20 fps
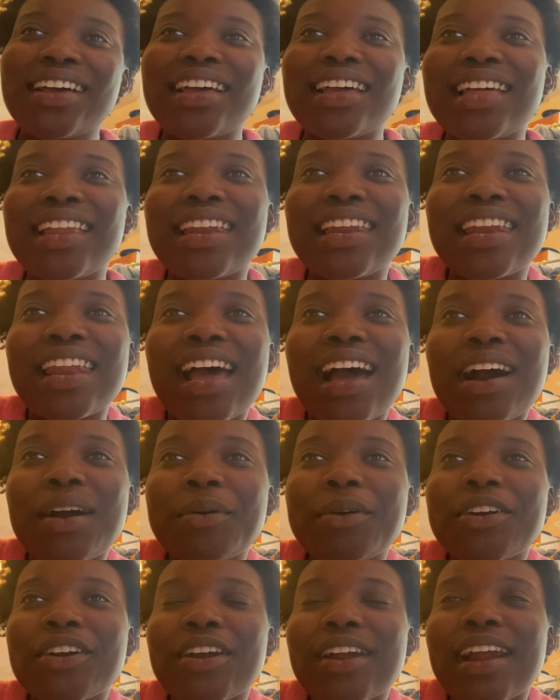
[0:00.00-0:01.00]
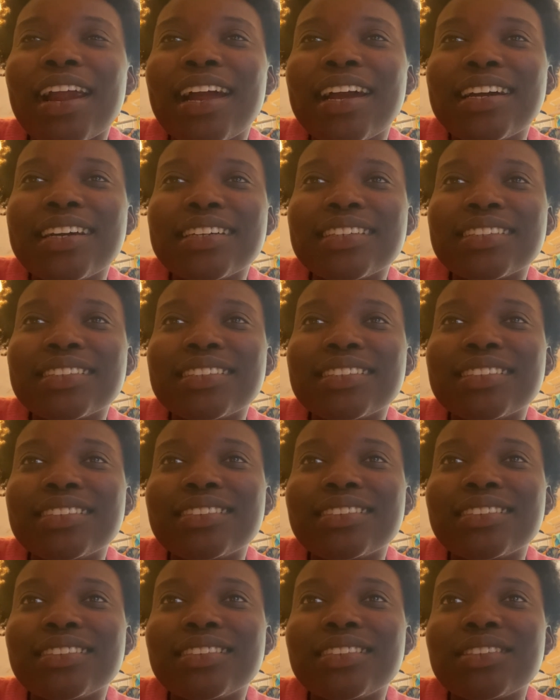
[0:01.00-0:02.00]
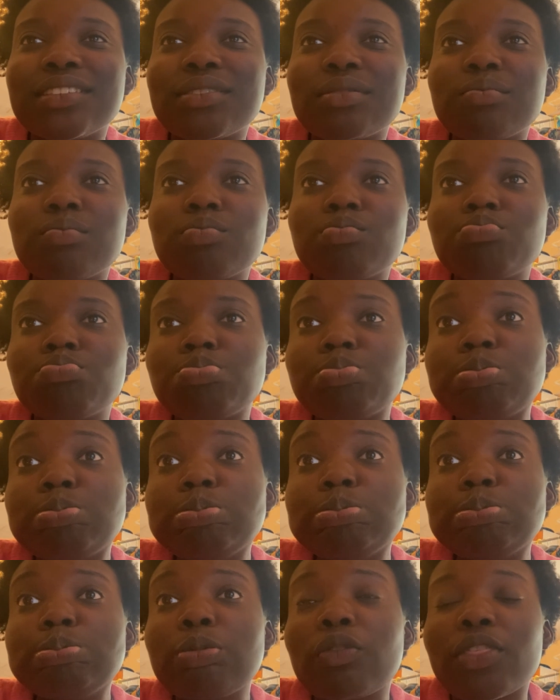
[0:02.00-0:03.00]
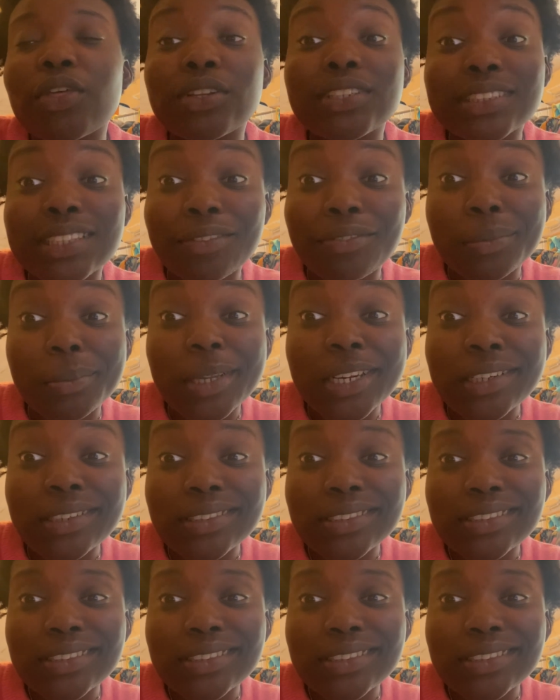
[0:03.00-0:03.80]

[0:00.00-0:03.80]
an hour and mm, thirty-seven minutes.